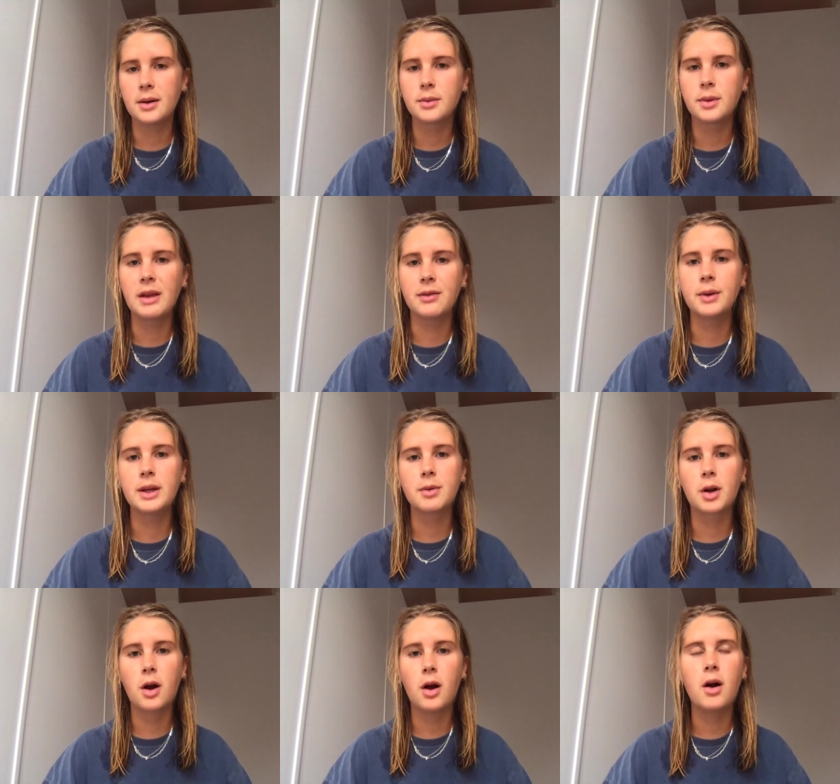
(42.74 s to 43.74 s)
if we
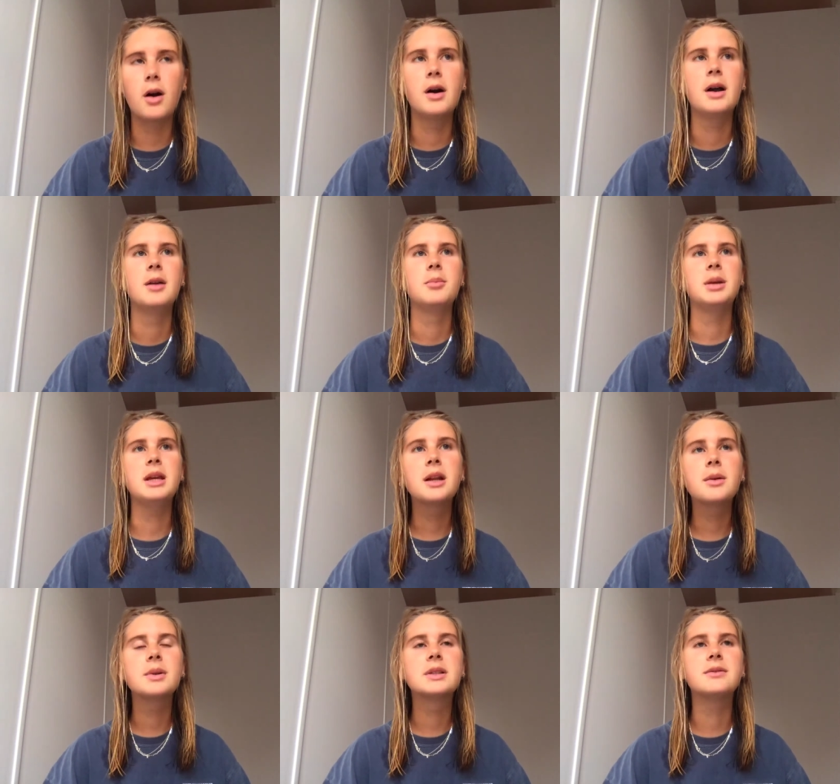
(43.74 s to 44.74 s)
recall, Peter
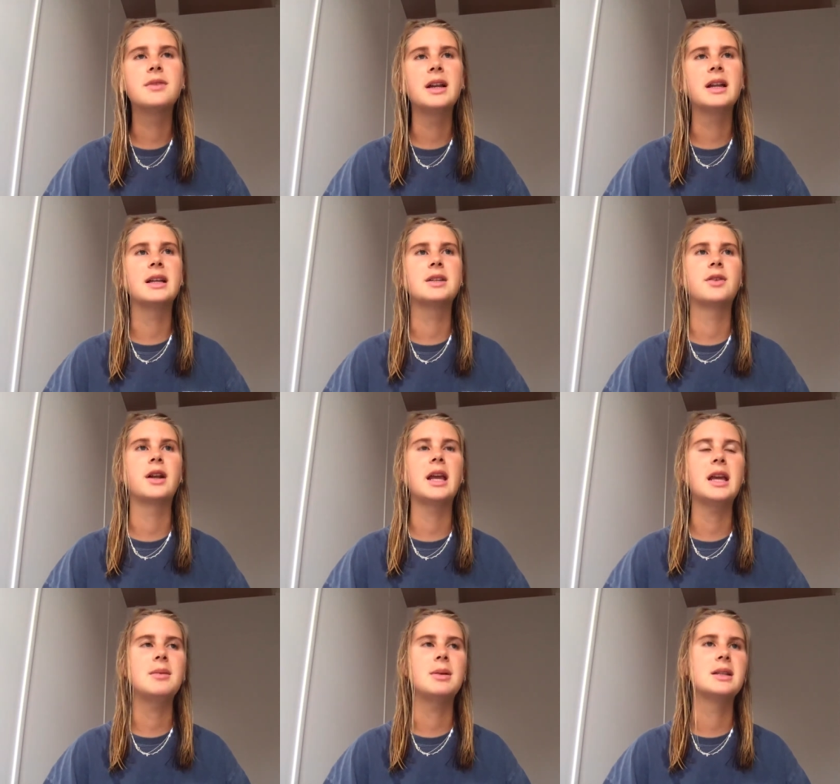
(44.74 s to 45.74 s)
was inviting his friend
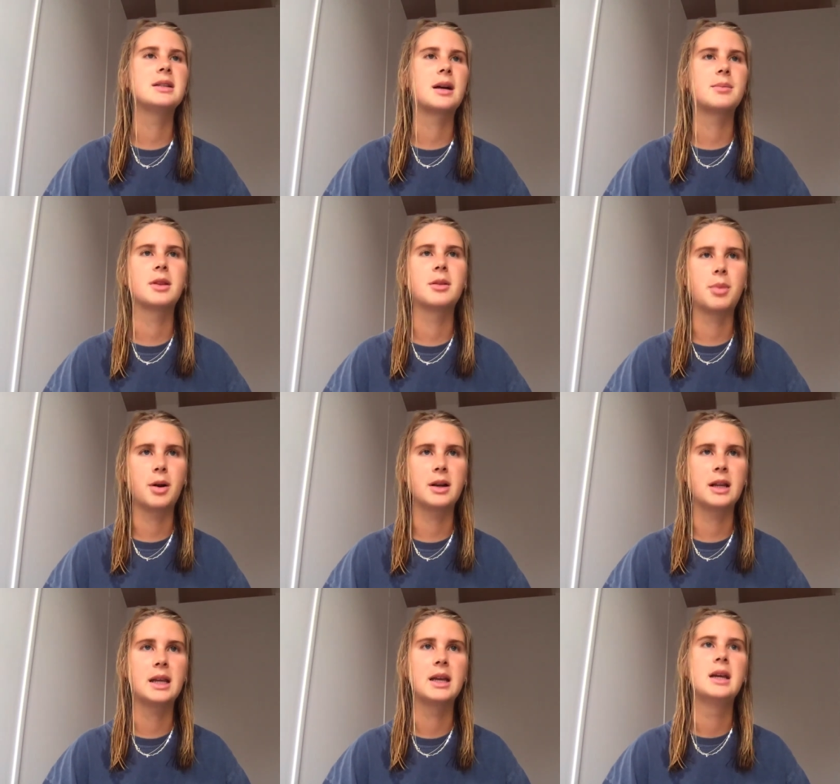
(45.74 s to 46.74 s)
Amy to come to the
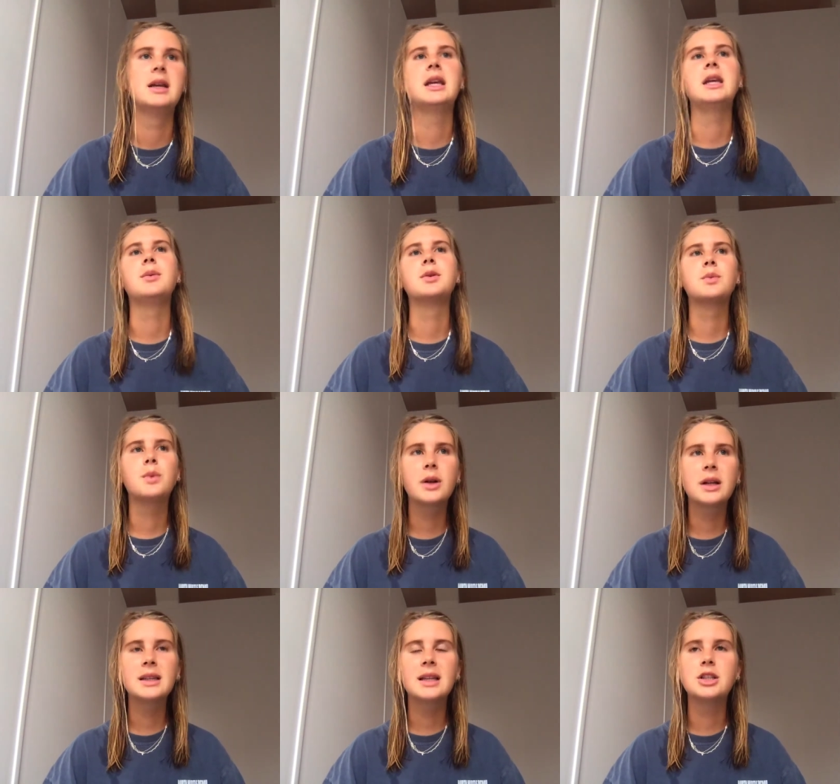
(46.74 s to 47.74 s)
party. He was
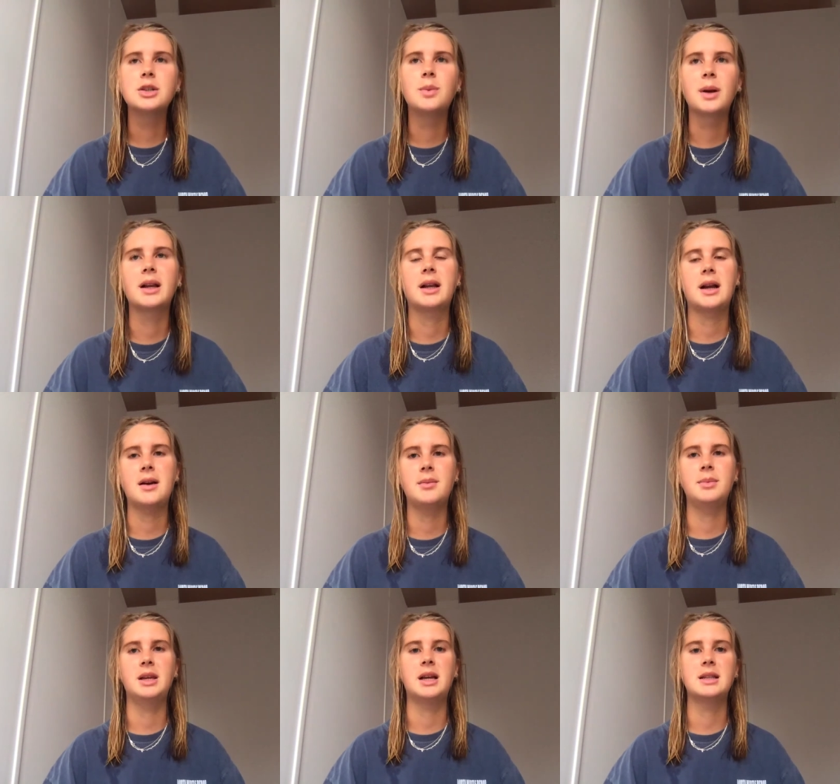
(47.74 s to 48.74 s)
worried that she wouldn't come
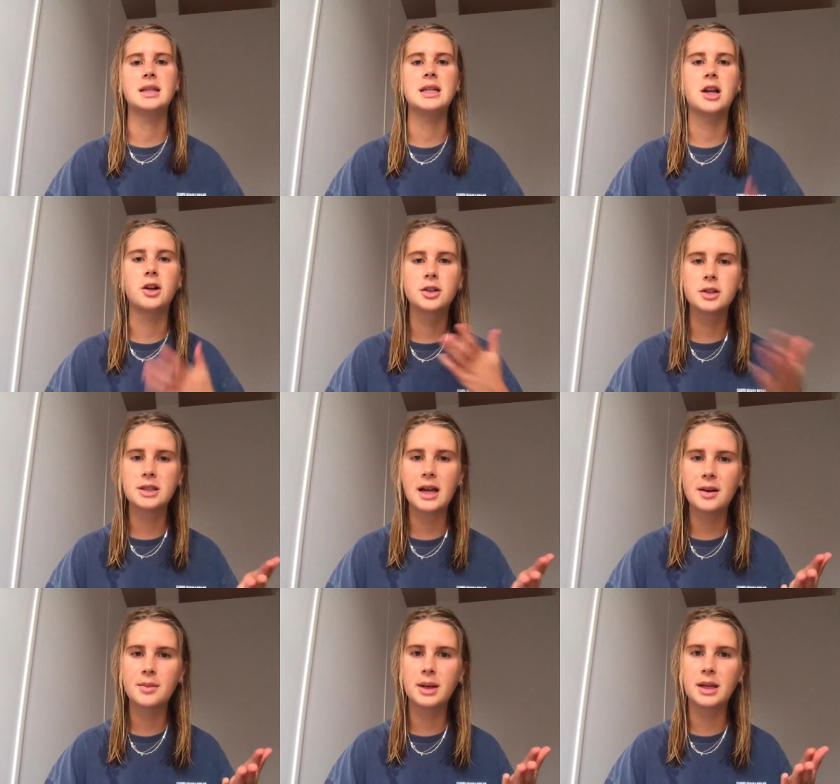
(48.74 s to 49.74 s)
because he knocked her
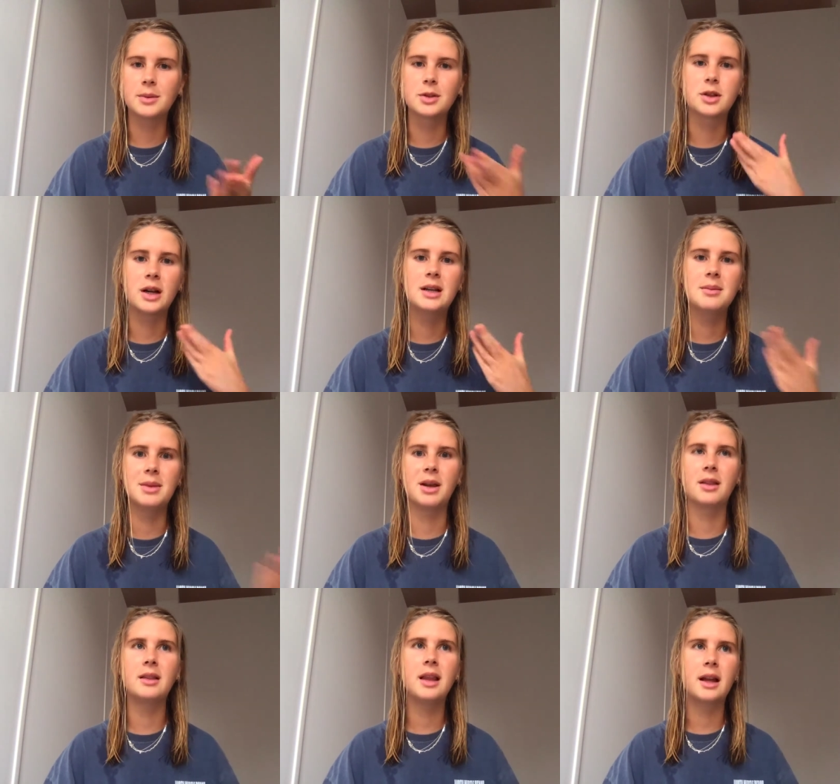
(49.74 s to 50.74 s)
down when he was trying to mail
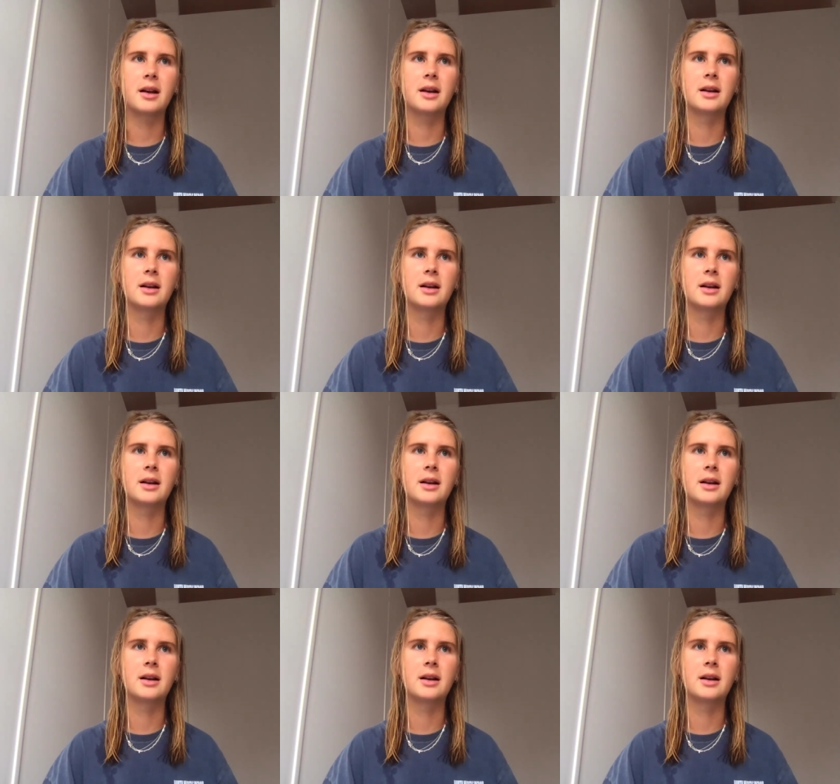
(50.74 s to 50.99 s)
the letter.